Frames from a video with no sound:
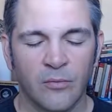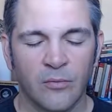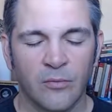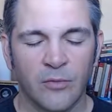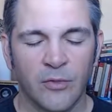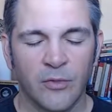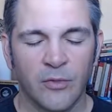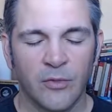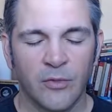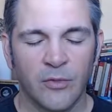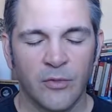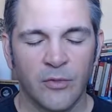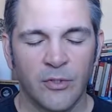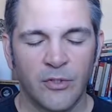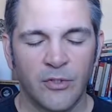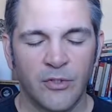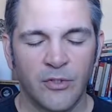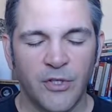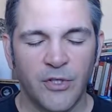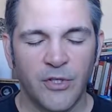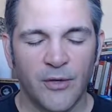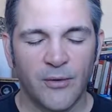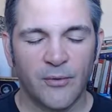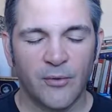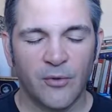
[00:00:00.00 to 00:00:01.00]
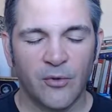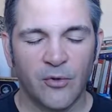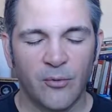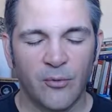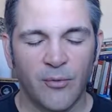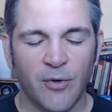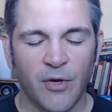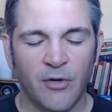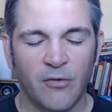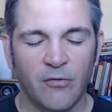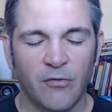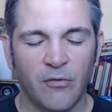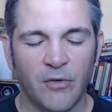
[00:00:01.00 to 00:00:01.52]
In general, in
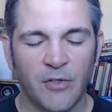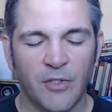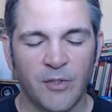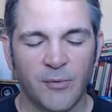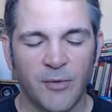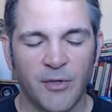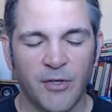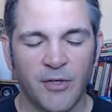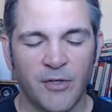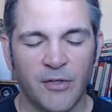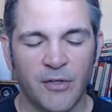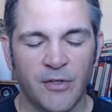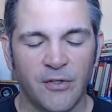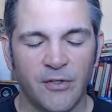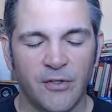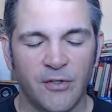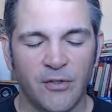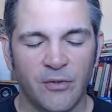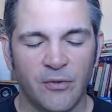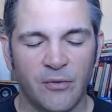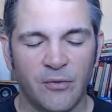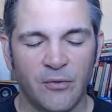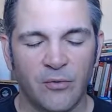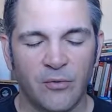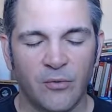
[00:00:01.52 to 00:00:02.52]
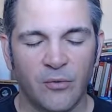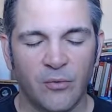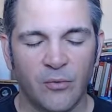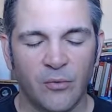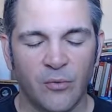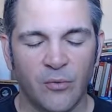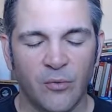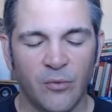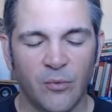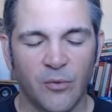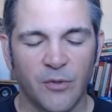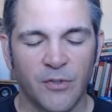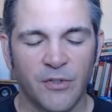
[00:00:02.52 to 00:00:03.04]
mindfulness meditation, when
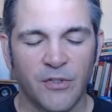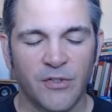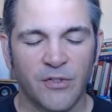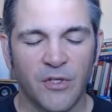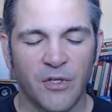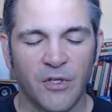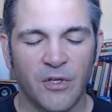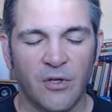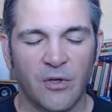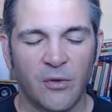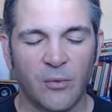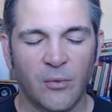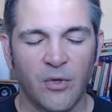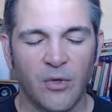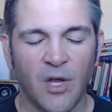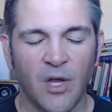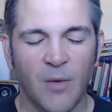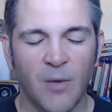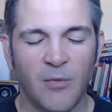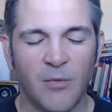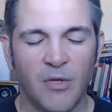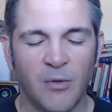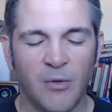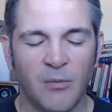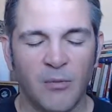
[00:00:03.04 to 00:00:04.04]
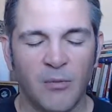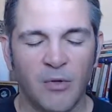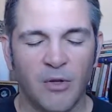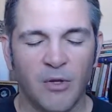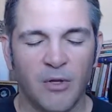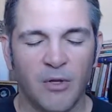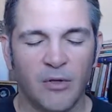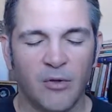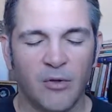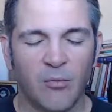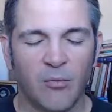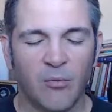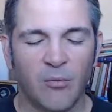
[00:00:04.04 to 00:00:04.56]
we're sitting, we're not manipulating the
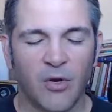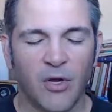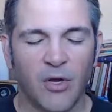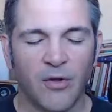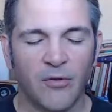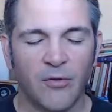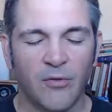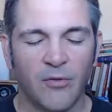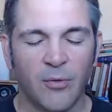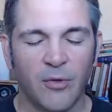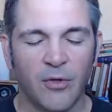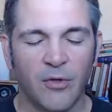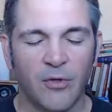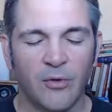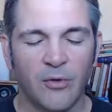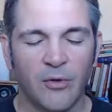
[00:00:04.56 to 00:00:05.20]
breath, but